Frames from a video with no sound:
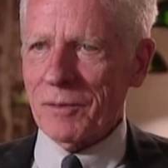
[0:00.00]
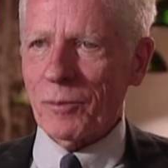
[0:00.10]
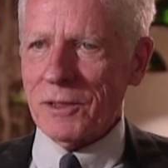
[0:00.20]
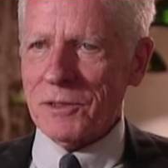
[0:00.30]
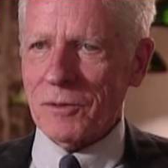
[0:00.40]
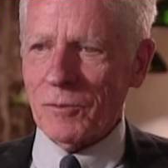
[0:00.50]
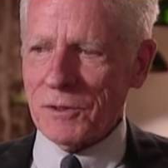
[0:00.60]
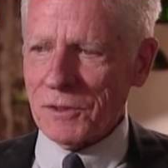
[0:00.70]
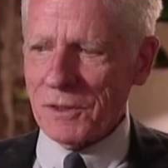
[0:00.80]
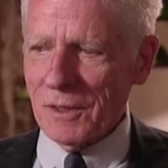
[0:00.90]
that present
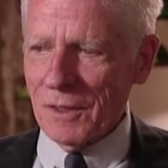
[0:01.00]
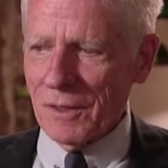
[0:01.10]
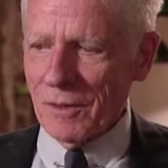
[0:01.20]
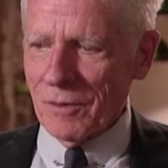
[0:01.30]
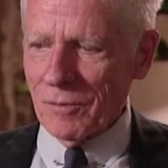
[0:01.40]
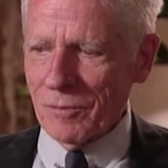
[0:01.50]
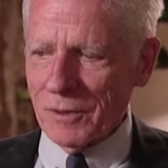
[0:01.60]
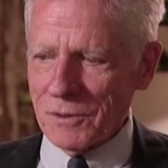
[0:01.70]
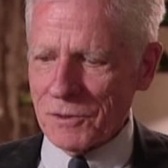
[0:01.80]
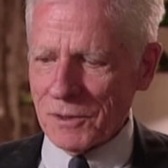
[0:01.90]
was
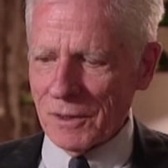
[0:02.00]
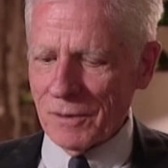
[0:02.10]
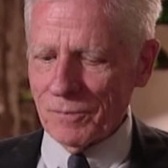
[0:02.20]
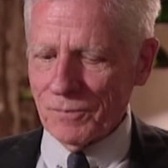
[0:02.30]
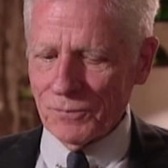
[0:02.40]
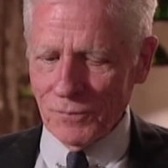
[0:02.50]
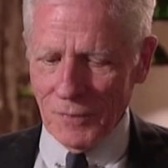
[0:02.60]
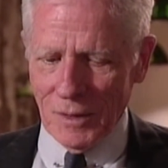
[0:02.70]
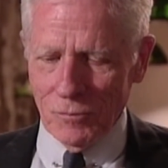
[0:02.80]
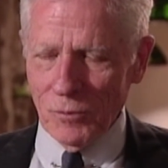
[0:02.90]
was um,
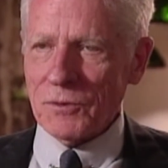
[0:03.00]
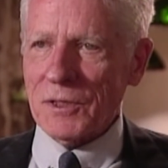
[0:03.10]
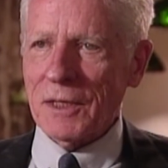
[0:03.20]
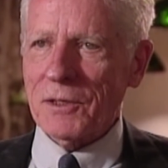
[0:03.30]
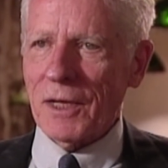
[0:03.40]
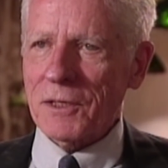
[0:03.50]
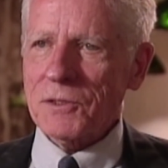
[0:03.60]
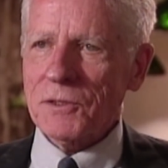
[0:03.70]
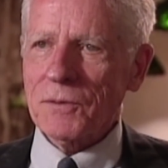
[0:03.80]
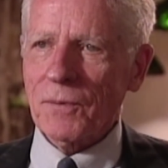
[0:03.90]
Ruth St.
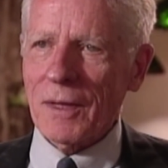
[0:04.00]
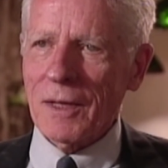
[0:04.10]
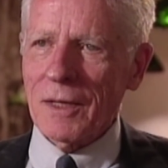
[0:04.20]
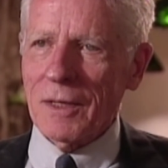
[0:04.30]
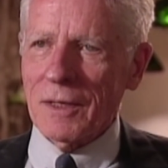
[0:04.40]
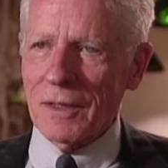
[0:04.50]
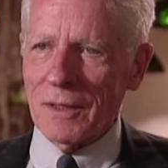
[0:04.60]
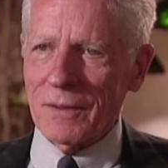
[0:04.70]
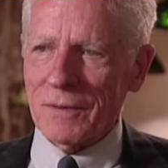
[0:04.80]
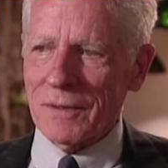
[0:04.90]
Denis,
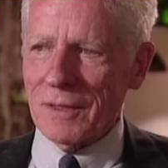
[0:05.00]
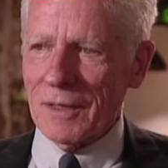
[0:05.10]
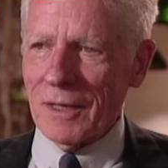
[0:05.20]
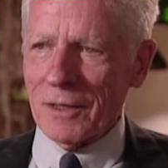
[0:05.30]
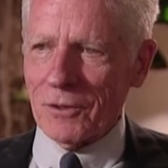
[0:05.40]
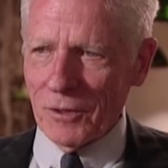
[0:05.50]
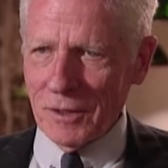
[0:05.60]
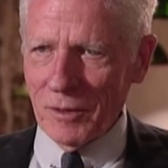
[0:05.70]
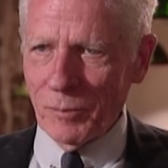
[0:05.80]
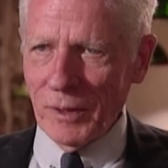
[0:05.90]
uh,
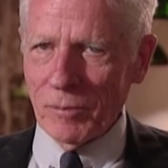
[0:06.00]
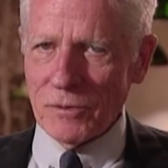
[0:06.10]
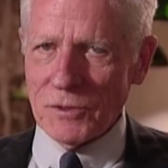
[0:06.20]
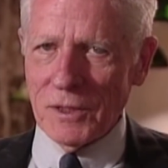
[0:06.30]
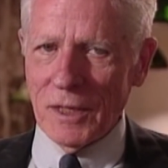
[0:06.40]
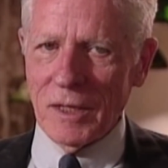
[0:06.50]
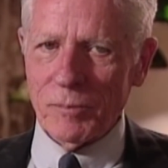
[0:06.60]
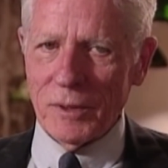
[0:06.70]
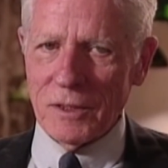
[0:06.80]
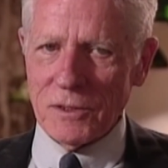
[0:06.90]
according to the papers, done
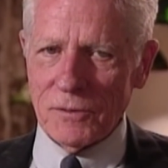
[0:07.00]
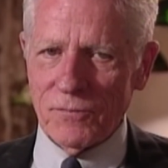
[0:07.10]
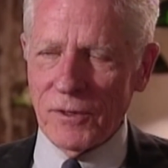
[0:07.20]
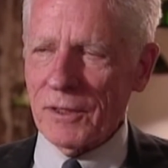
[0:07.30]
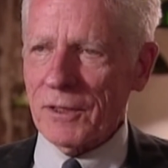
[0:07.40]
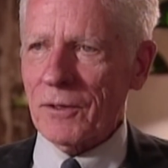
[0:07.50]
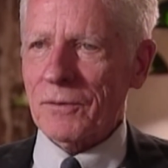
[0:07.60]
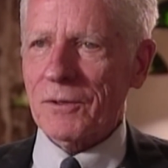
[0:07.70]
up in his very little